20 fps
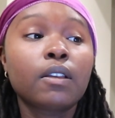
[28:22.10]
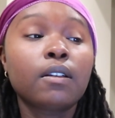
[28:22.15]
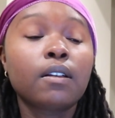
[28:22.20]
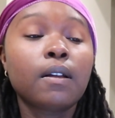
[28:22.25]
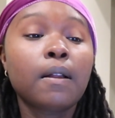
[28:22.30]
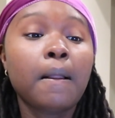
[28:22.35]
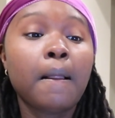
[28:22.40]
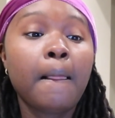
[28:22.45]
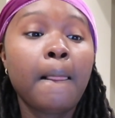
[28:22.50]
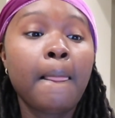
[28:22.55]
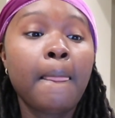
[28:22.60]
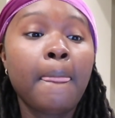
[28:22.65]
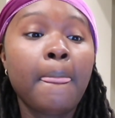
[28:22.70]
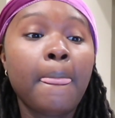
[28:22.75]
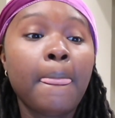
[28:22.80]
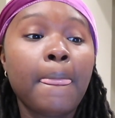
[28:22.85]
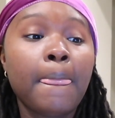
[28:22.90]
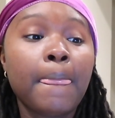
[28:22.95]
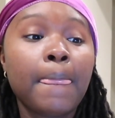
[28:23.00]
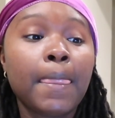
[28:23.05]

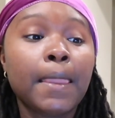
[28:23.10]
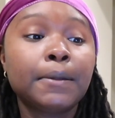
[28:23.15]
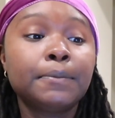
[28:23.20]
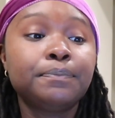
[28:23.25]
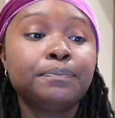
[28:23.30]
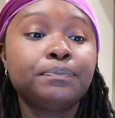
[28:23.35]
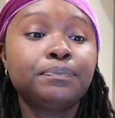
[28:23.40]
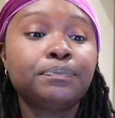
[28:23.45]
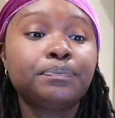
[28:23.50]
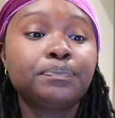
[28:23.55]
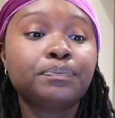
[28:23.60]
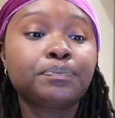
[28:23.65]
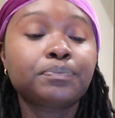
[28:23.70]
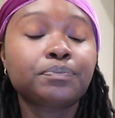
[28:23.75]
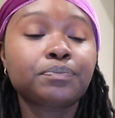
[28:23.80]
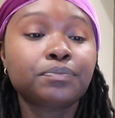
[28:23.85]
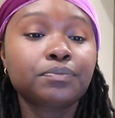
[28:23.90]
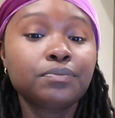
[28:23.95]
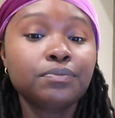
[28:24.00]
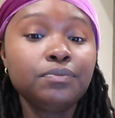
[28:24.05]

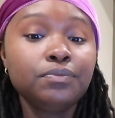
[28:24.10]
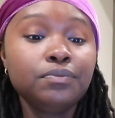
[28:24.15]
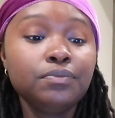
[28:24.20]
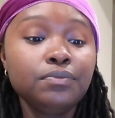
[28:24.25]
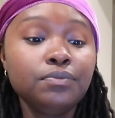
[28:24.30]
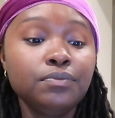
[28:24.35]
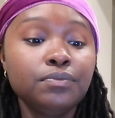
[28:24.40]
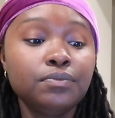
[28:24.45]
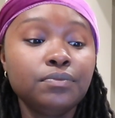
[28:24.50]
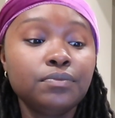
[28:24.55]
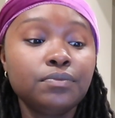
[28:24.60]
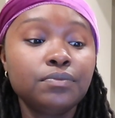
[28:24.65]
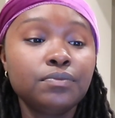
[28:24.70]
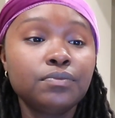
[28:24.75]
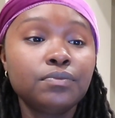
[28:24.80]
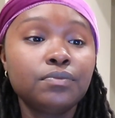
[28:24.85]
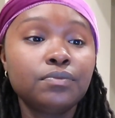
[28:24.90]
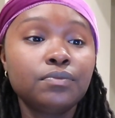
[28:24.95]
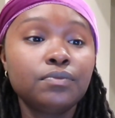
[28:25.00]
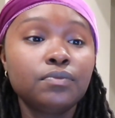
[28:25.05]

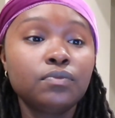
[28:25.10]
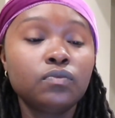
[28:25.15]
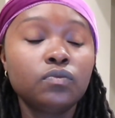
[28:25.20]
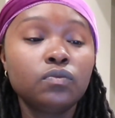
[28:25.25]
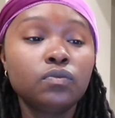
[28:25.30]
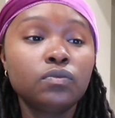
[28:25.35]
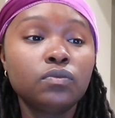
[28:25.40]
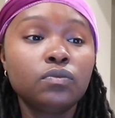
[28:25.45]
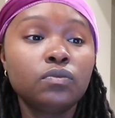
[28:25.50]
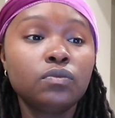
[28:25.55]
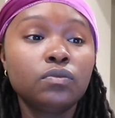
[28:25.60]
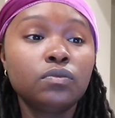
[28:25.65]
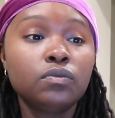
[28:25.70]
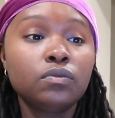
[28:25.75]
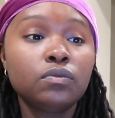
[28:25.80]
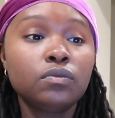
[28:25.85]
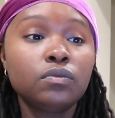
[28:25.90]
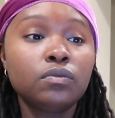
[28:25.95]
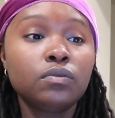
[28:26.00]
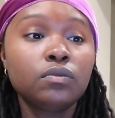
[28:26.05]

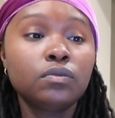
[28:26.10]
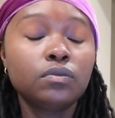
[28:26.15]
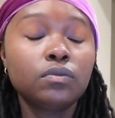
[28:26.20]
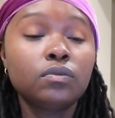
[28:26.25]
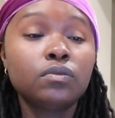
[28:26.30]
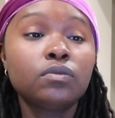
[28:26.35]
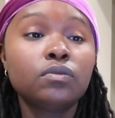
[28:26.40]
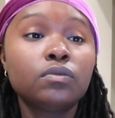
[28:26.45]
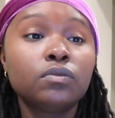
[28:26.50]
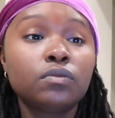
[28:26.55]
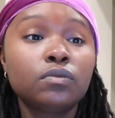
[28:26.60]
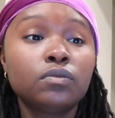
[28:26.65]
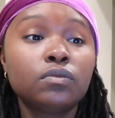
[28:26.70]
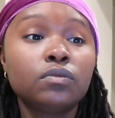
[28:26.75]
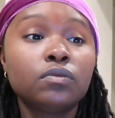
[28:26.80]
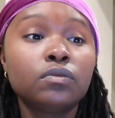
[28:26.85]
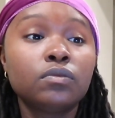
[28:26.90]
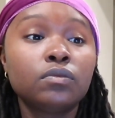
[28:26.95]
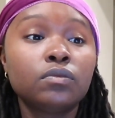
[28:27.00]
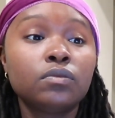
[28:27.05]

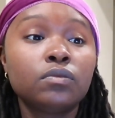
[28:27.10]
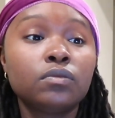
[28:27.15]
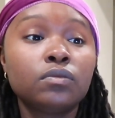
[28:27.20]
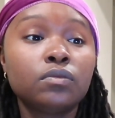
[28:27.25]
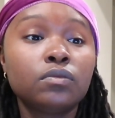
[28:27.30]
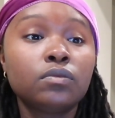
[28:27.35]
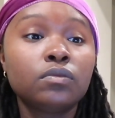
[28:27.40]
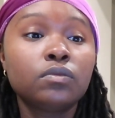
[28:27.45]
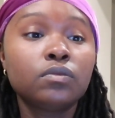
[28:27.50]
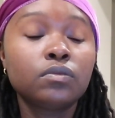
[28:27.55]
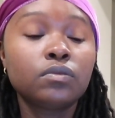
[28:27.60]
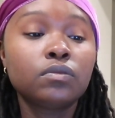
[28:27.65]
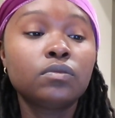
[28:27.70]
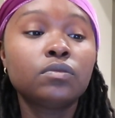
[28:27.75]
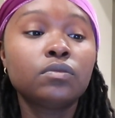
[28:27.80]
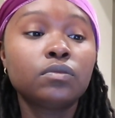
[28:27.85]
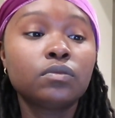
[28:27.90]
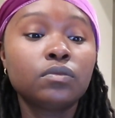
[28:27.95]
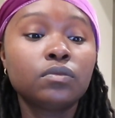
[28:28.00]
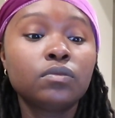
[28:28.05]

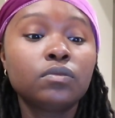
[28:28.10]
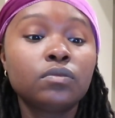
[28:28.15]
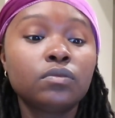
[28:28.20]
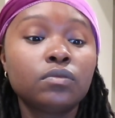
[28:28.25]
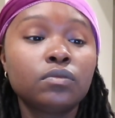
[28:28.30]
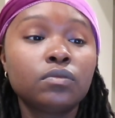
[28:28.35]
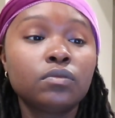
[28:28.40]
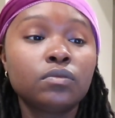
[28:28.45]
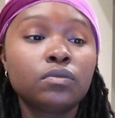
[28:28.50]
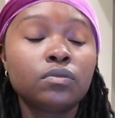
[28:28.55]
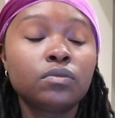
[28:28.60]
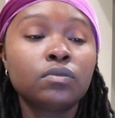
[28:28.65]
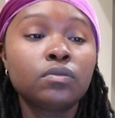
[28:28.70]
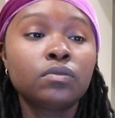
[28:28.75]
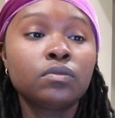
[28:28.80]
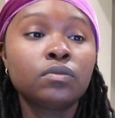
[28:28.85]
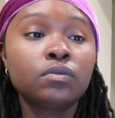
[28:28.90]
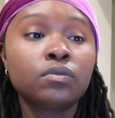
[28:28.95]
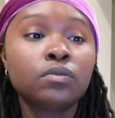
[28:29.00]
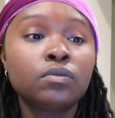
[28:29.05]

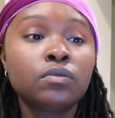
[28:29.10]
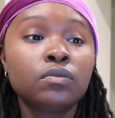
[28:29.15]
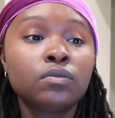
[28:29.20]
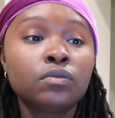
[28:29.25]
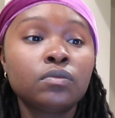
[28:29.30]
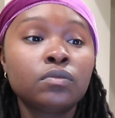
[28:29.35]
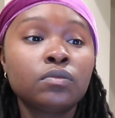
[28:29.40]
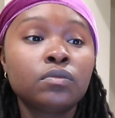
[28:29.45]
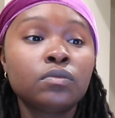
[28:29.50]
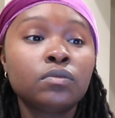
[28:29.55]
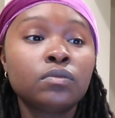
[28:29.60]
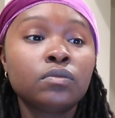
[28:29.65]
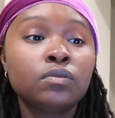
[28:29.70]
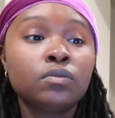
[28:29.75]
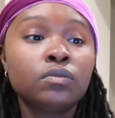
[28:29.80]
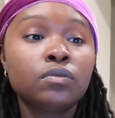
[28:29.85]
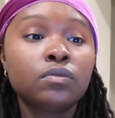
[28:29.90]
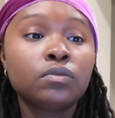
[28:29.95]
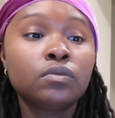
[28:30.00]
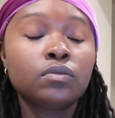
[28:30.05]
This person isn't speaking.